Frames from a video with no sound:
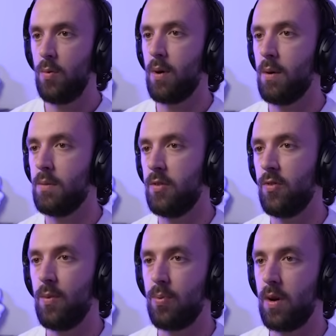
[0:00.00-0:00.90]
You probably
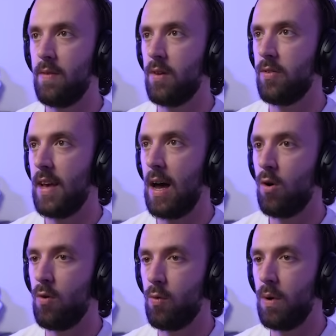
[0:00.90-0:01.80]
saw previously how
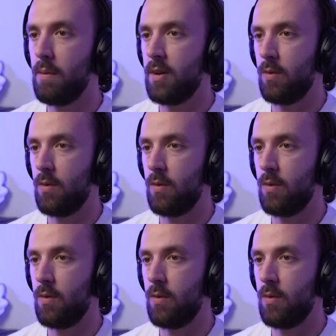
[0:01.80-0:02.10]
overwhelmed I